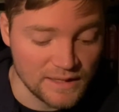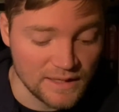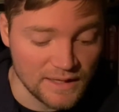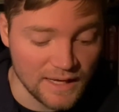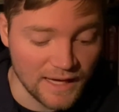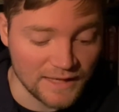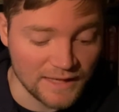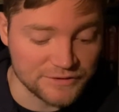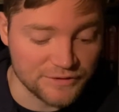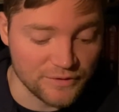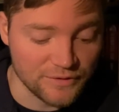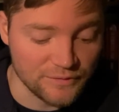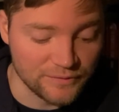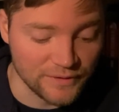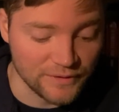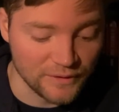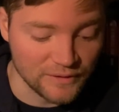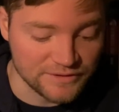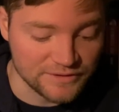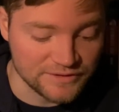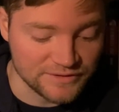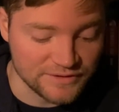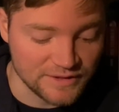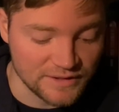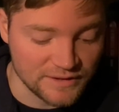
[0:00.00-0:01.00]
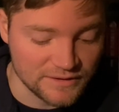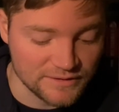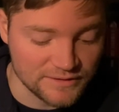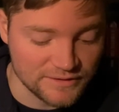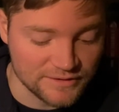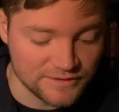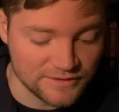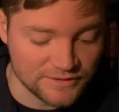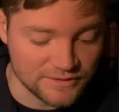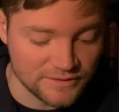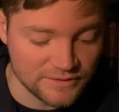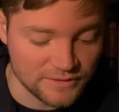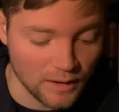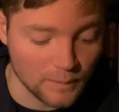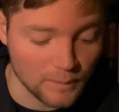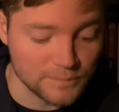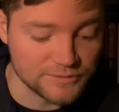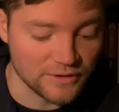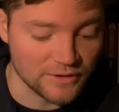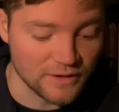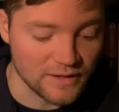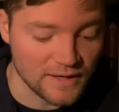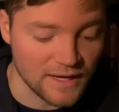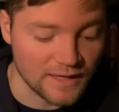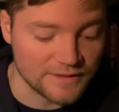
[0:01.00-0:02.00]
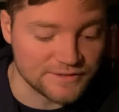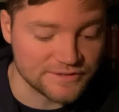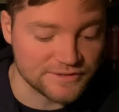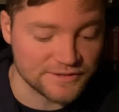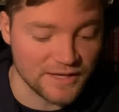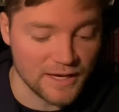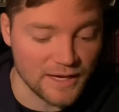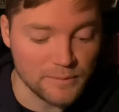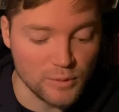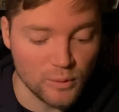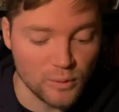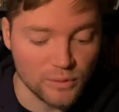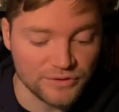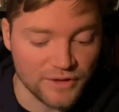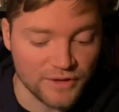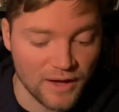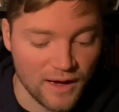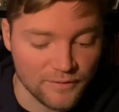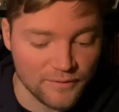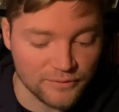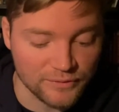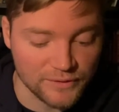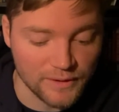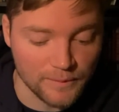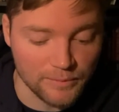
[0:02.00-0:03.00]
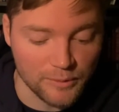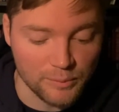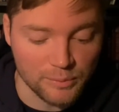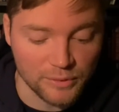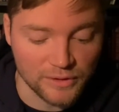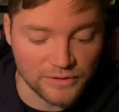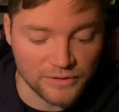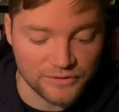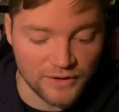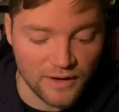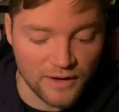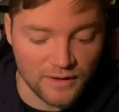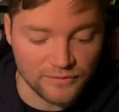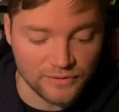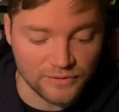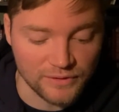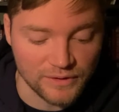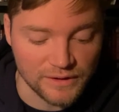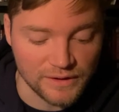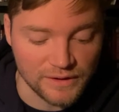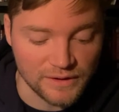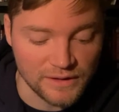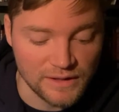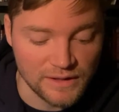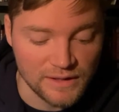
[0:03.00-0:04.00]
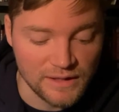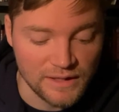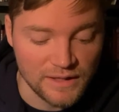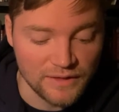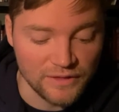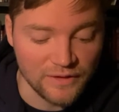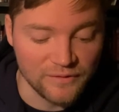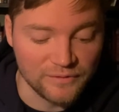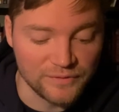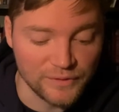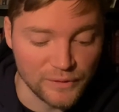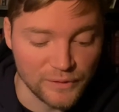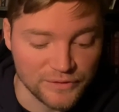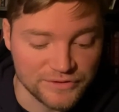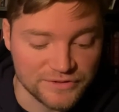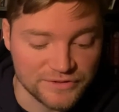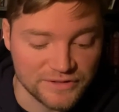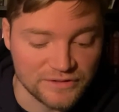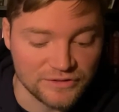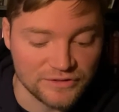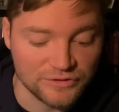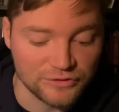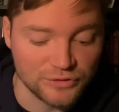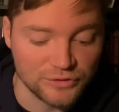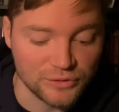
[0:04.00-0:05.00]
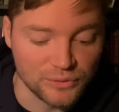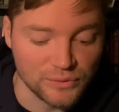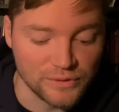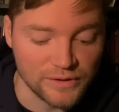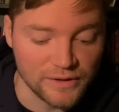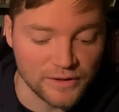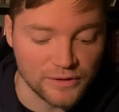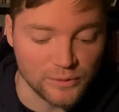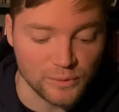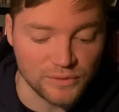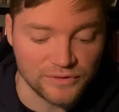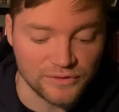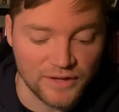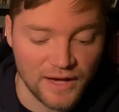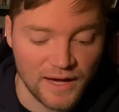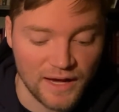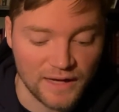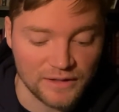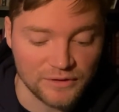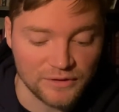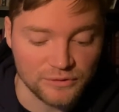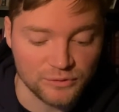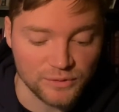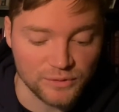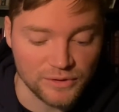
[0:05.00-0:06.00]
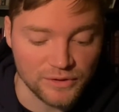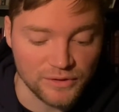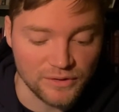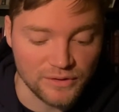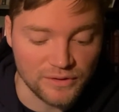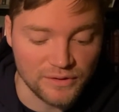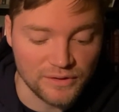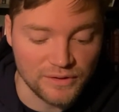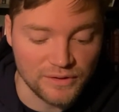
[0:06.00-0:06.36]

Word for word: As the Philistines, I'm sorry, as Samuel was offering up the burnt offering, the Philistines drew near to attack Israel.